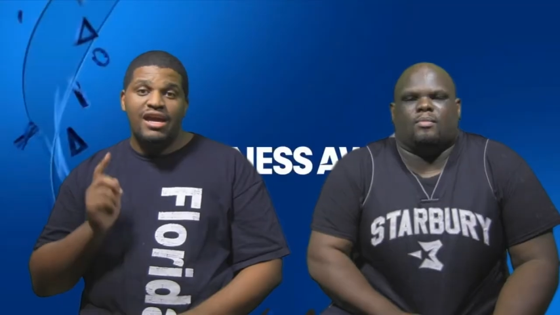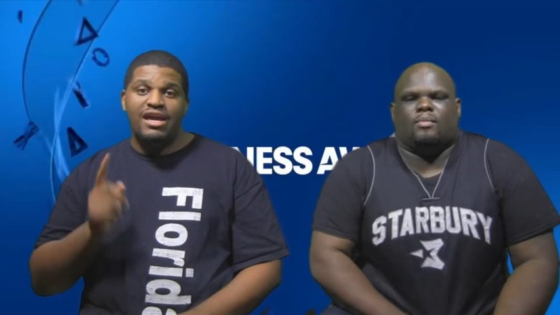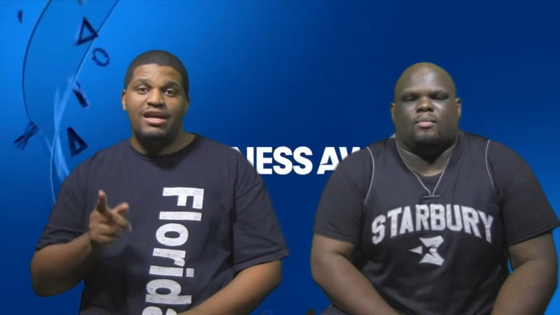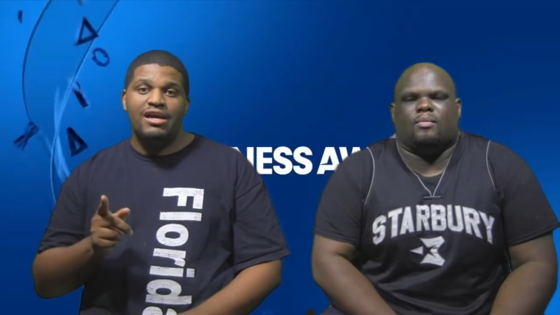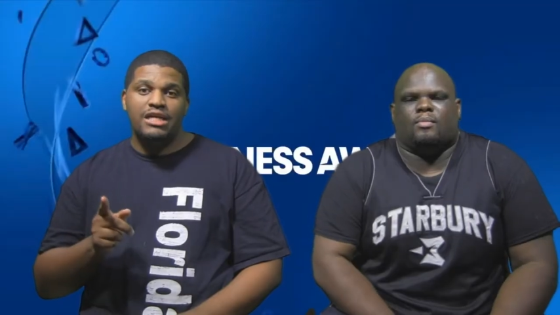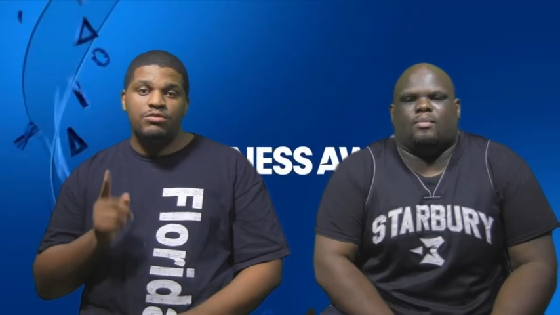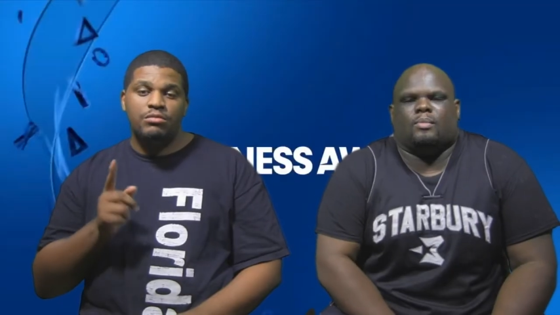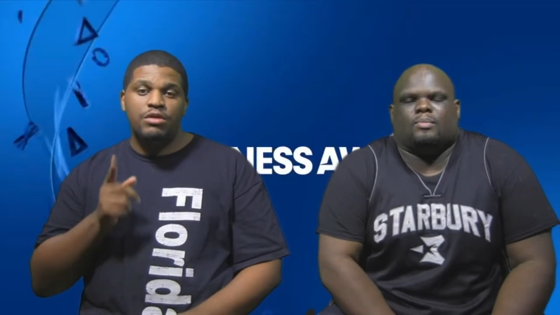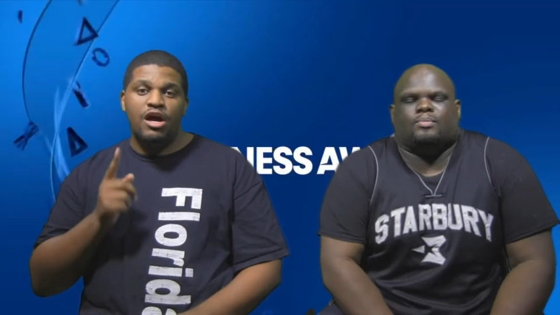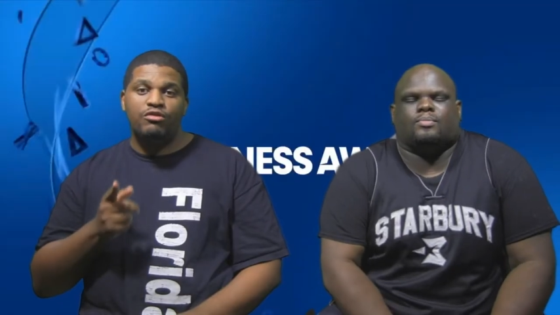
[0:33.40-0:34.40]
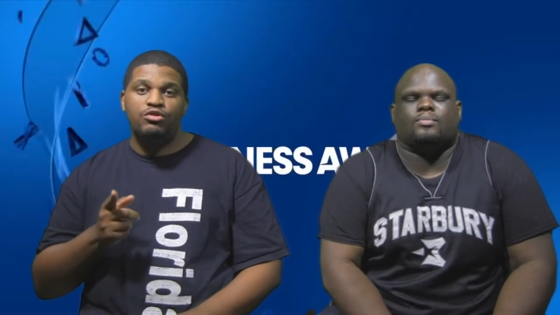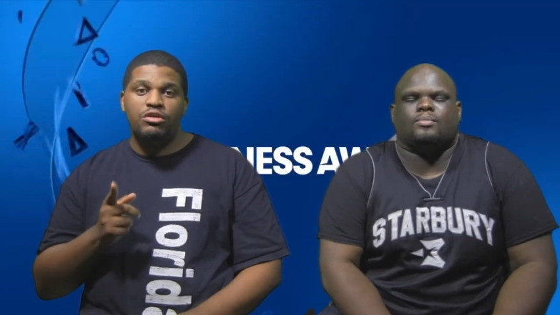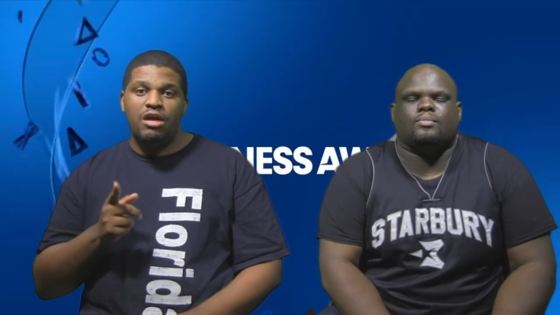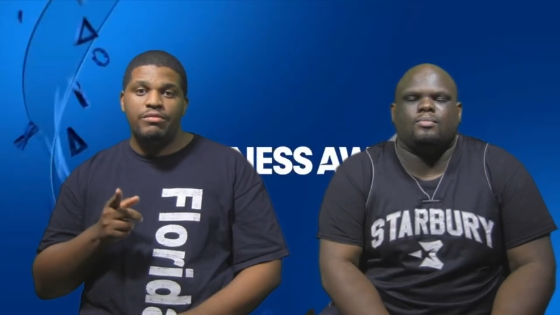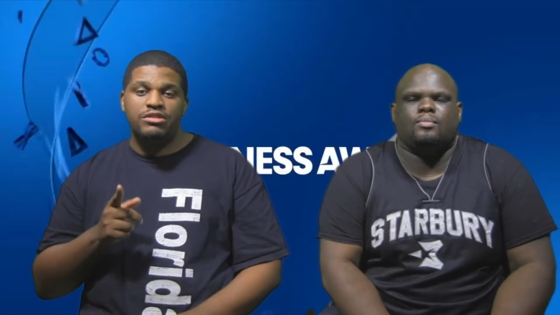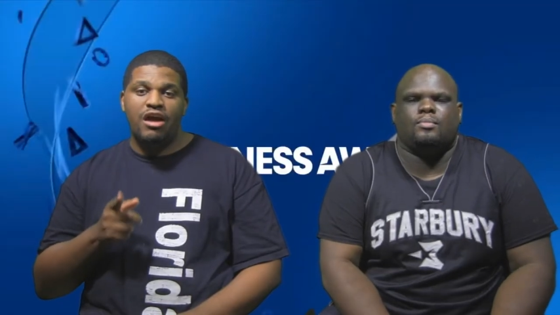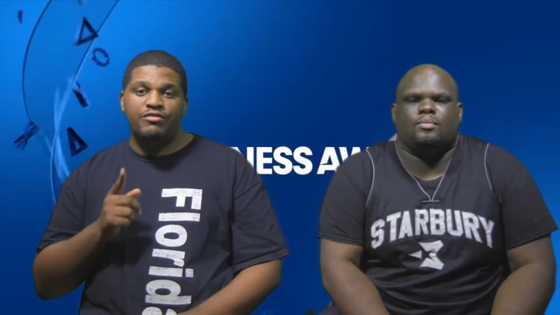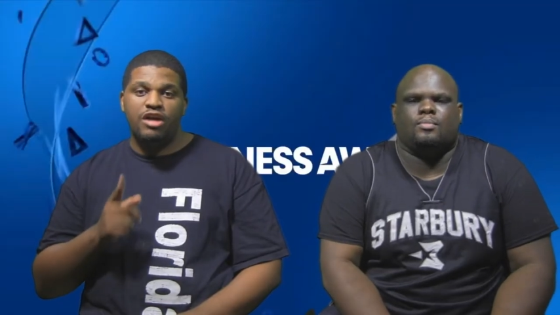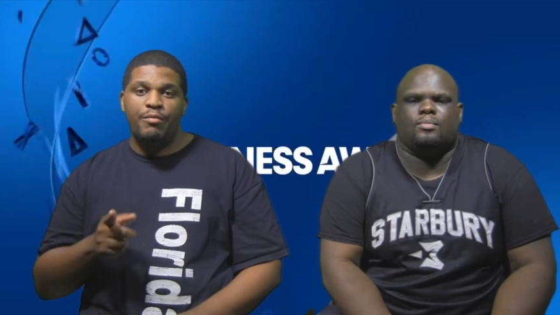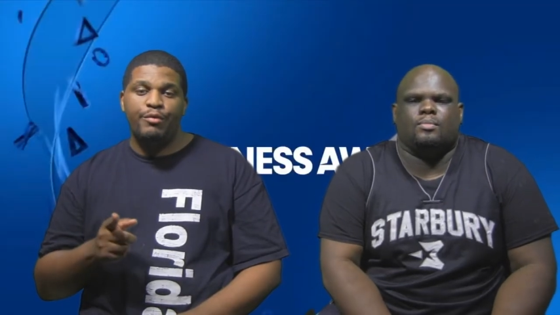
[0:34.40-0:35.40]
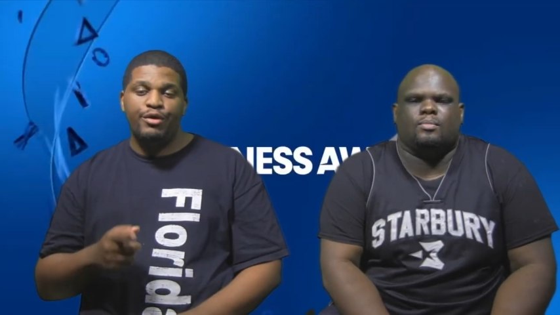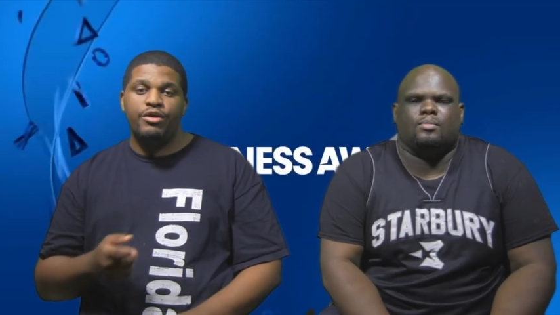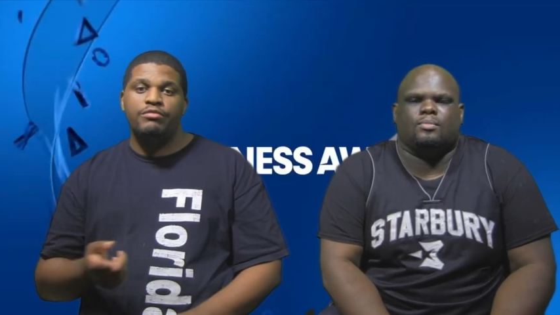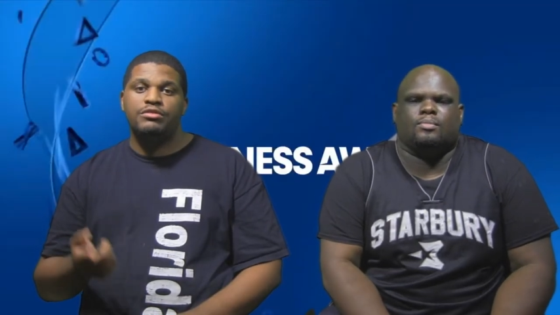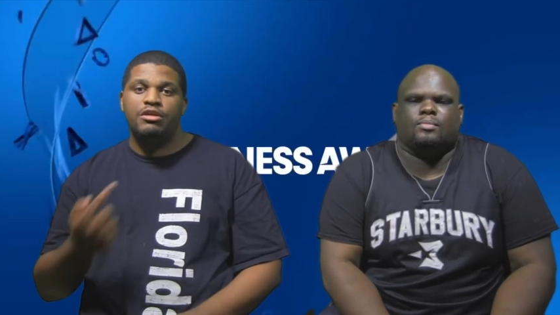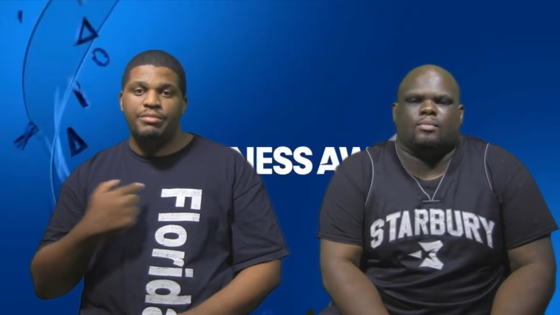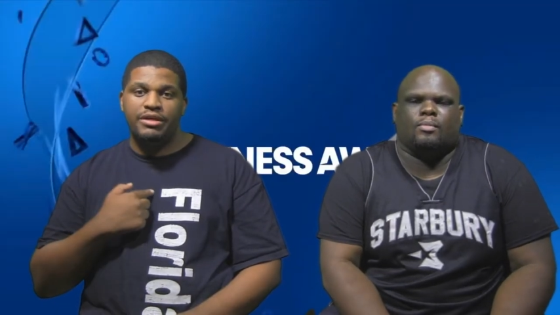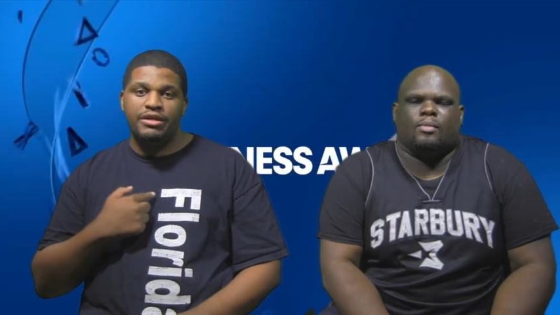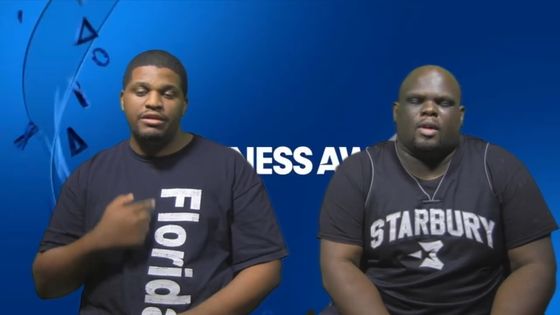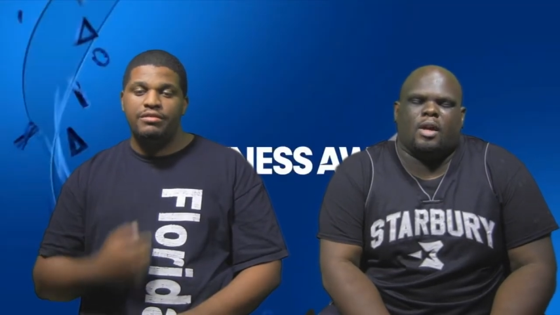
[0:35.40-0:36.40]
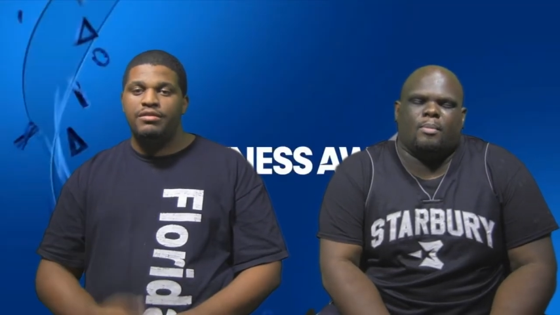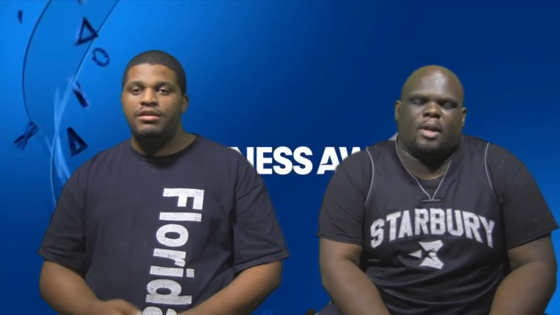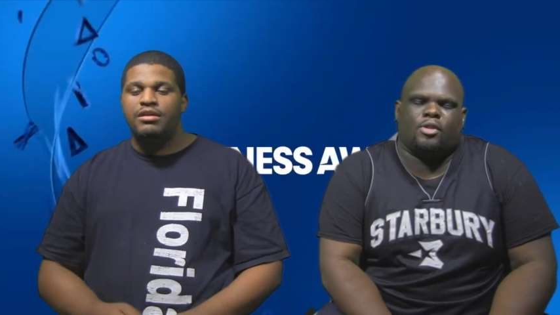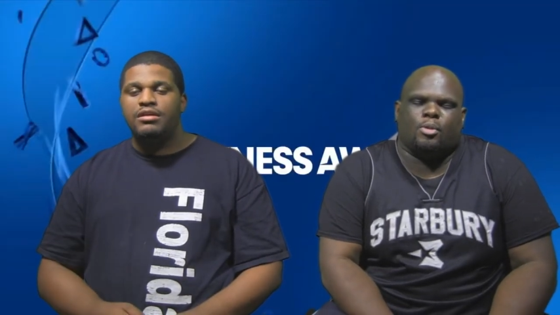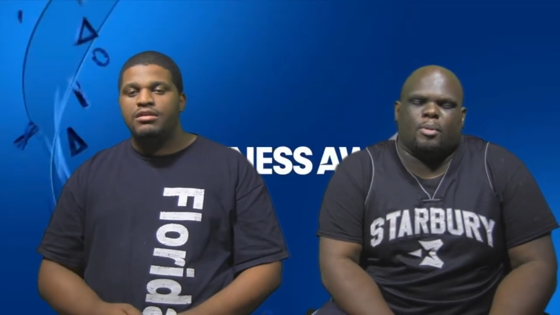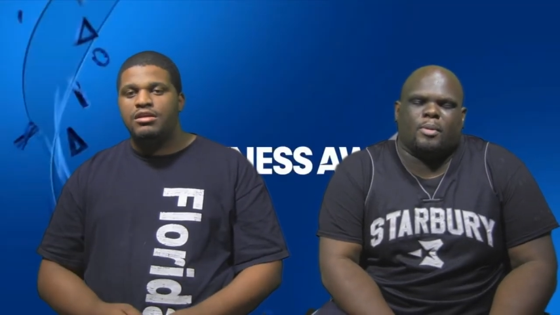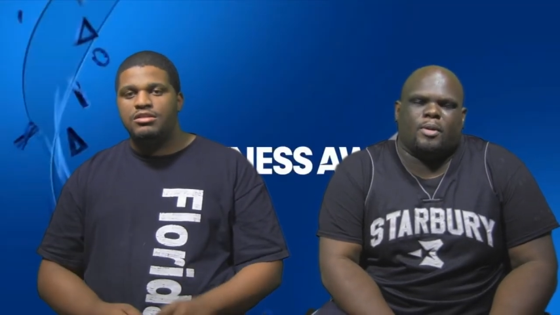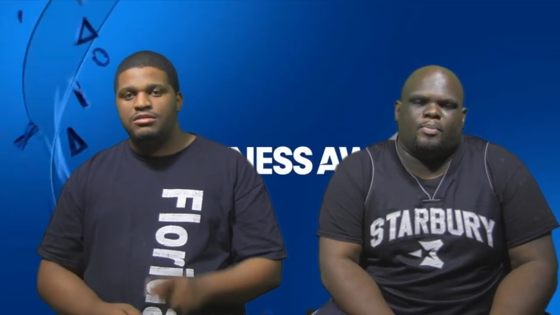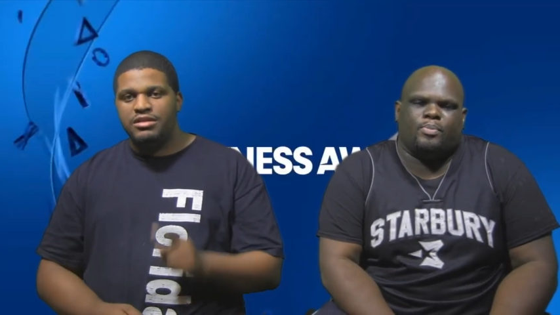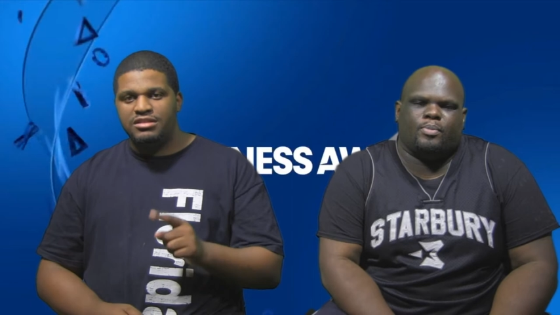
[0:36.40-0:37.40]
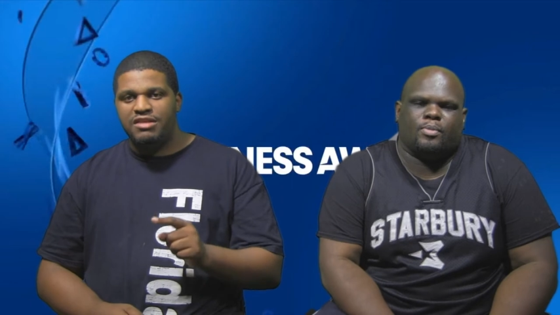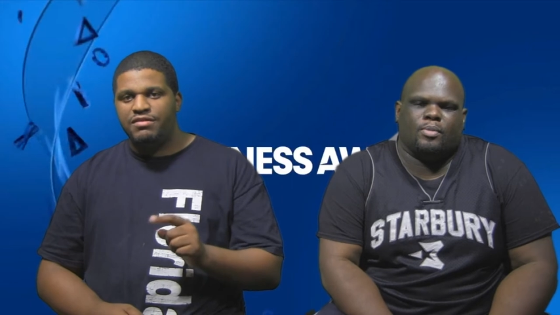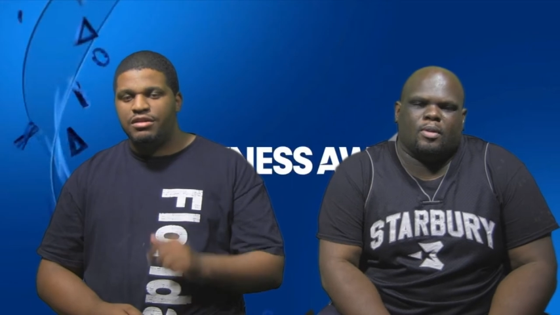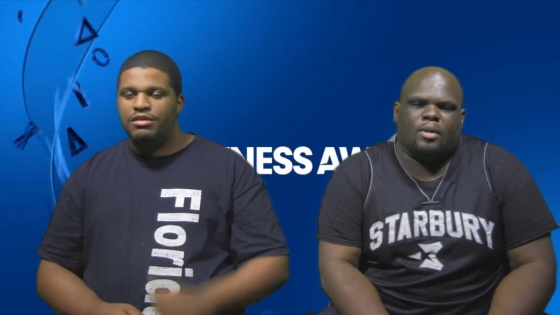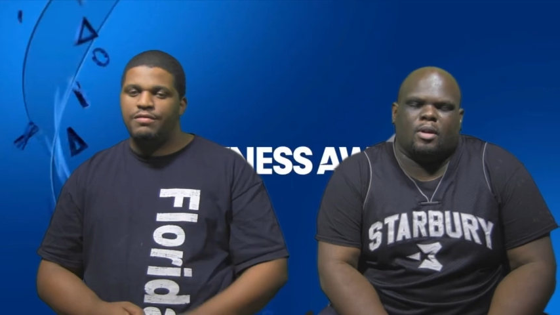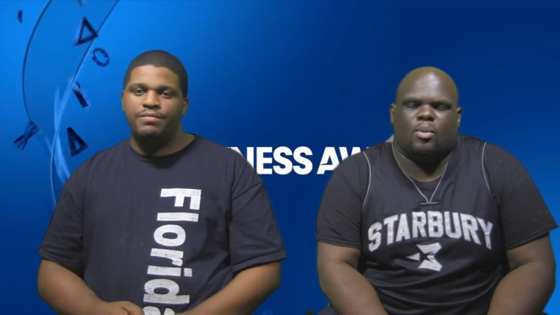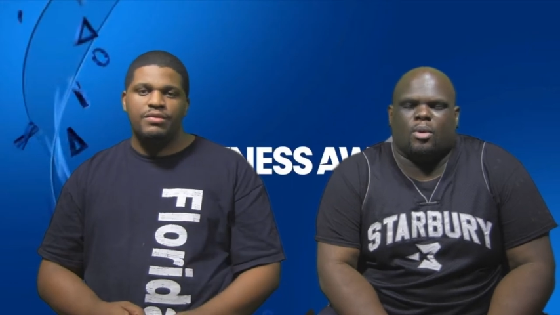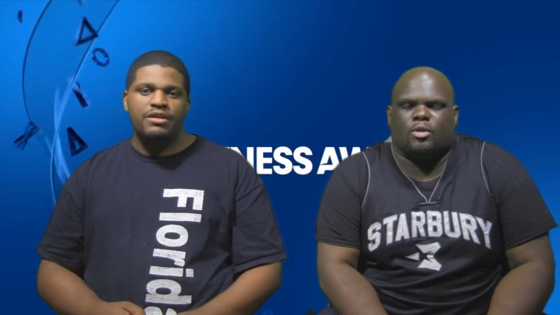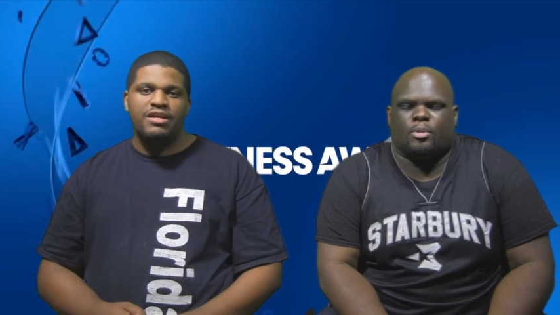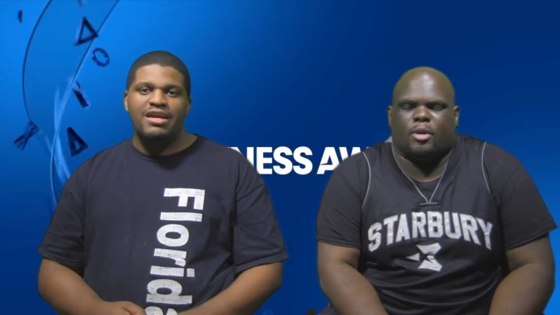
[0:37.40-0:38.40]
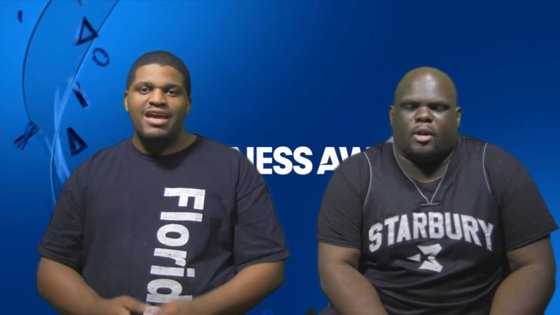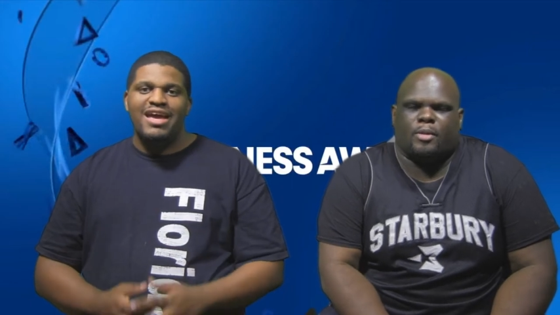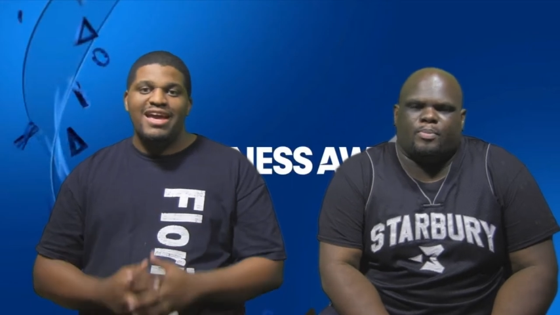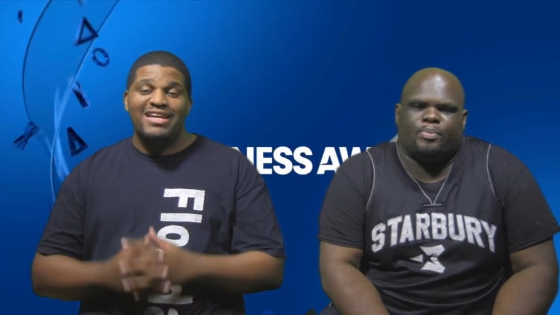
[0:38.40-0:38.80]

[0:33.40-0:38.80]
Speaker 1: Hey guys, welcome to Offshoot Comics Off Topic with your host Kerbykidd and Black Superman, also known as David Clarke and Walter Bryant.